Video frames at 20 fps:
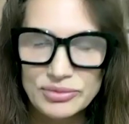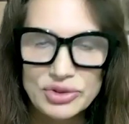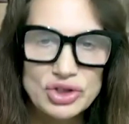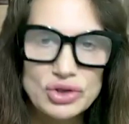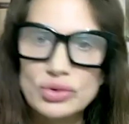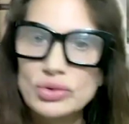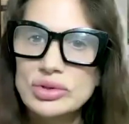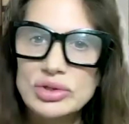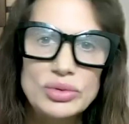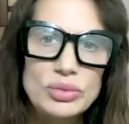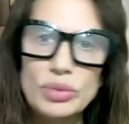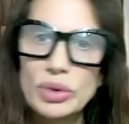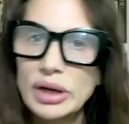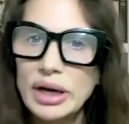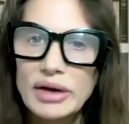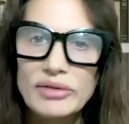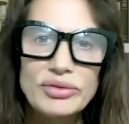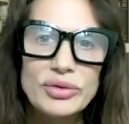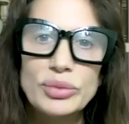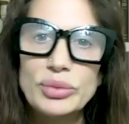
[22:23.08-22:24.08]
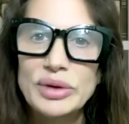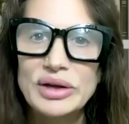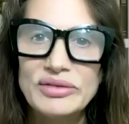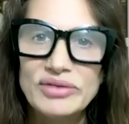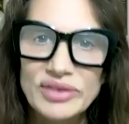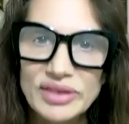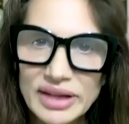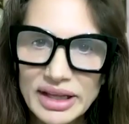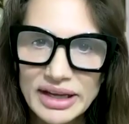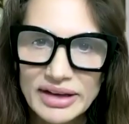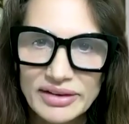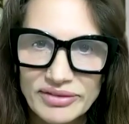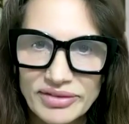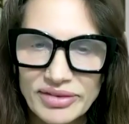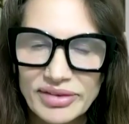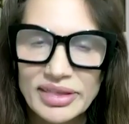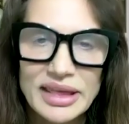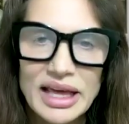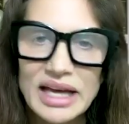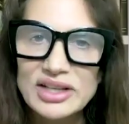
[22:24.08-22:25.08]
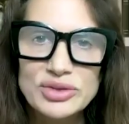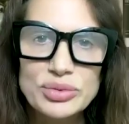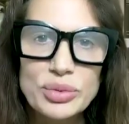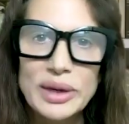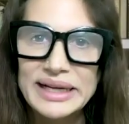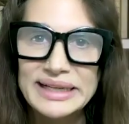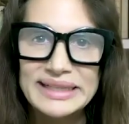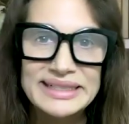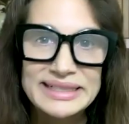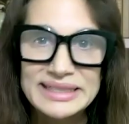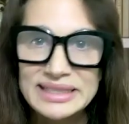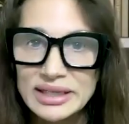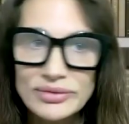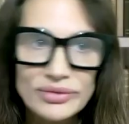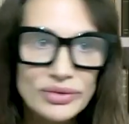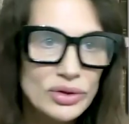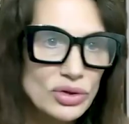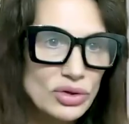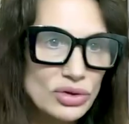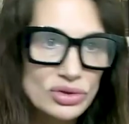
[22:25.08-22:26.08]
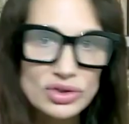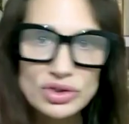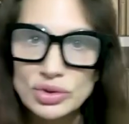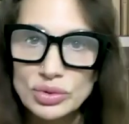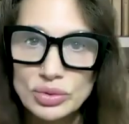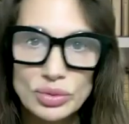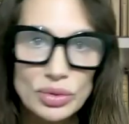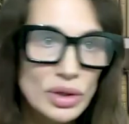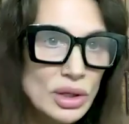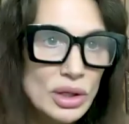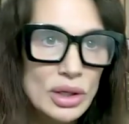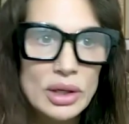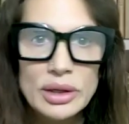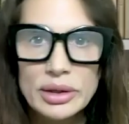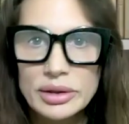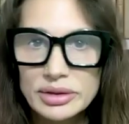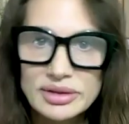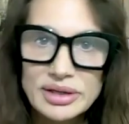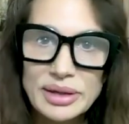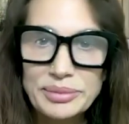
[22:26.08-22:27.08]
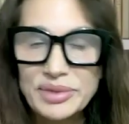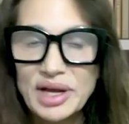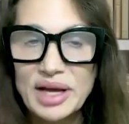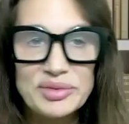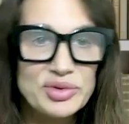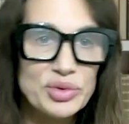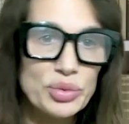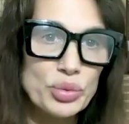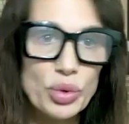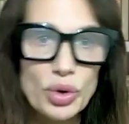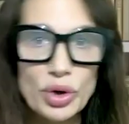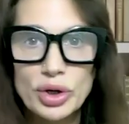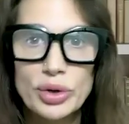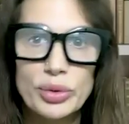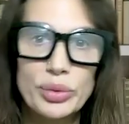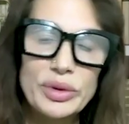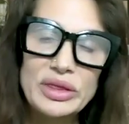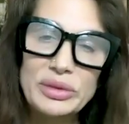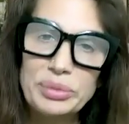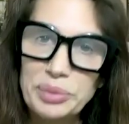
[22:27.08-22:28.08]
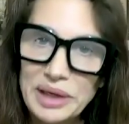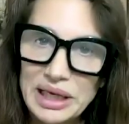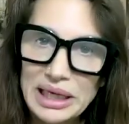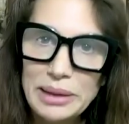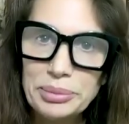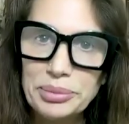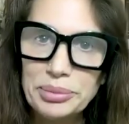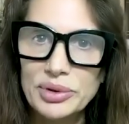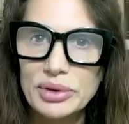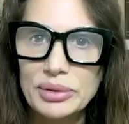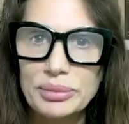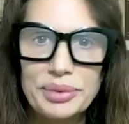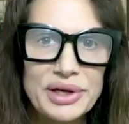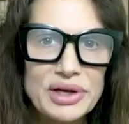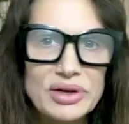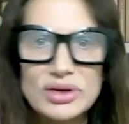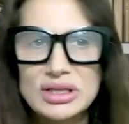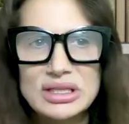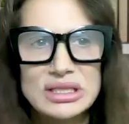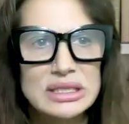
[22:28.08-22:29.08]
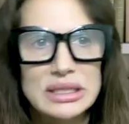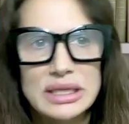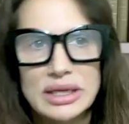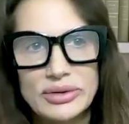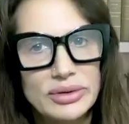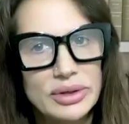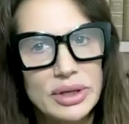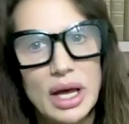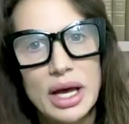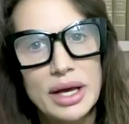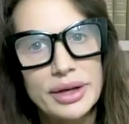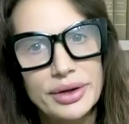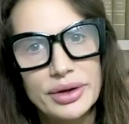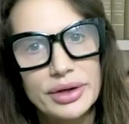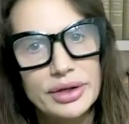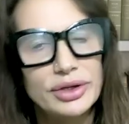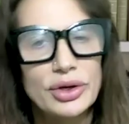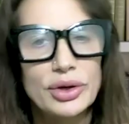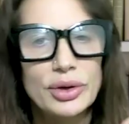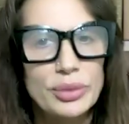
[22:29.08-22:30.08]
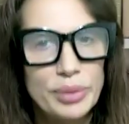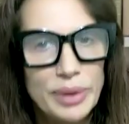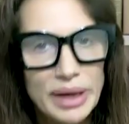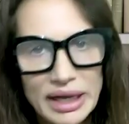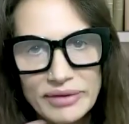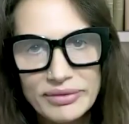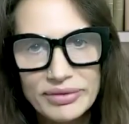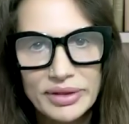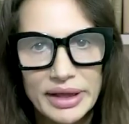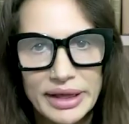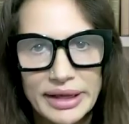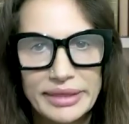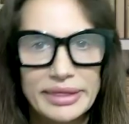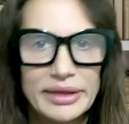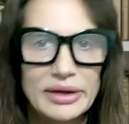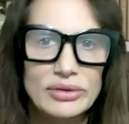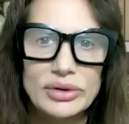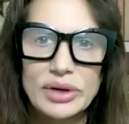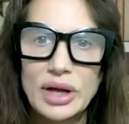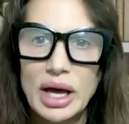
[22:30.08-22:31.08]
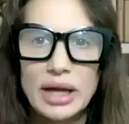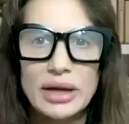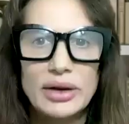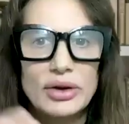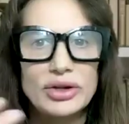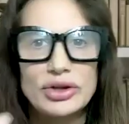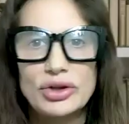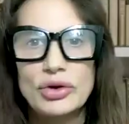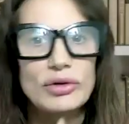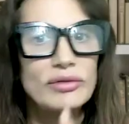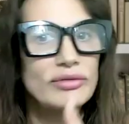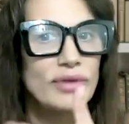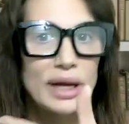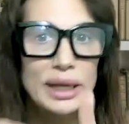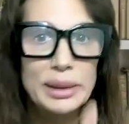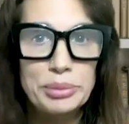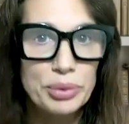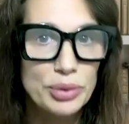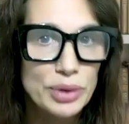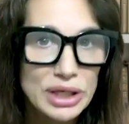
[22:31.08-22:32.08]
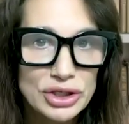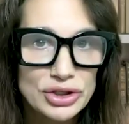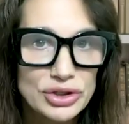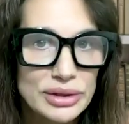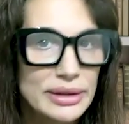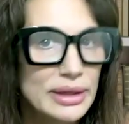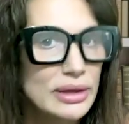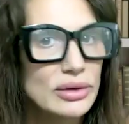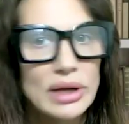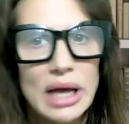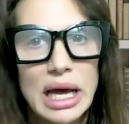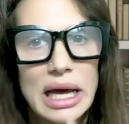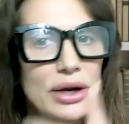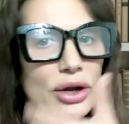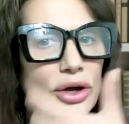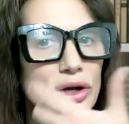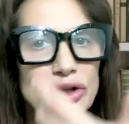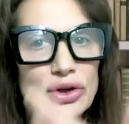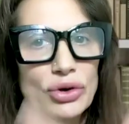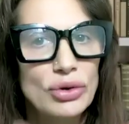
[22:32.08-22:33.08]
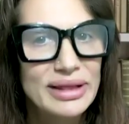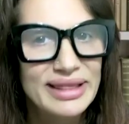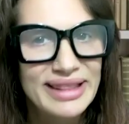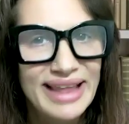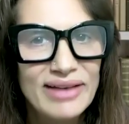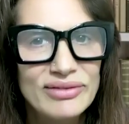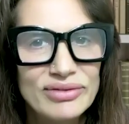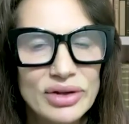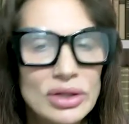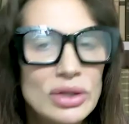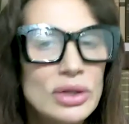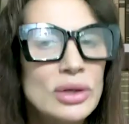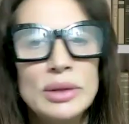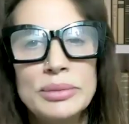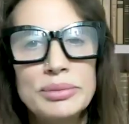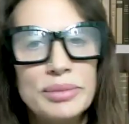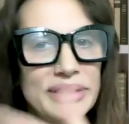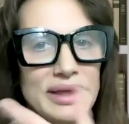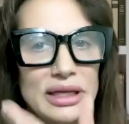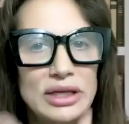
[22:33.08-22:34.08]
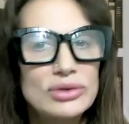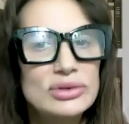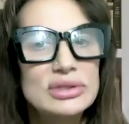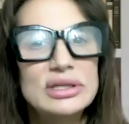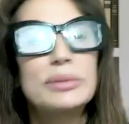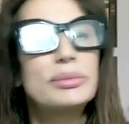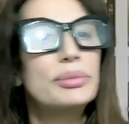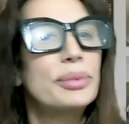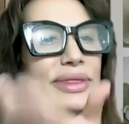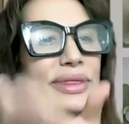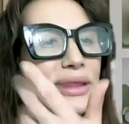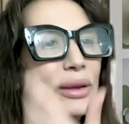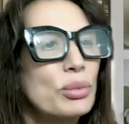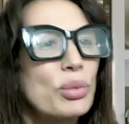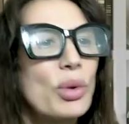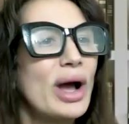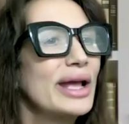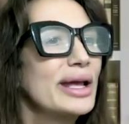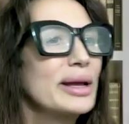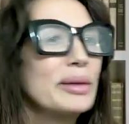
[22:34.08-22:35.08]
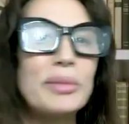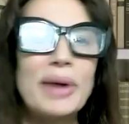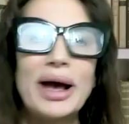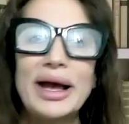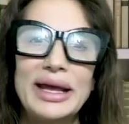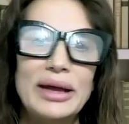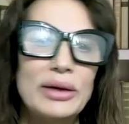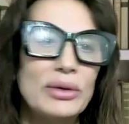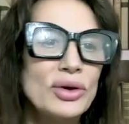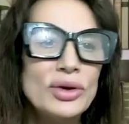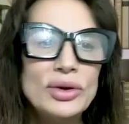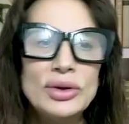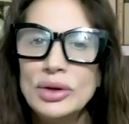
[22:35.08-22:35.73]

due to whatever we've lived. That's why it's difficult to sometimes work with people because they're not on your wavelength, they're not on your vibration, they're not on your level. But then you say, but then why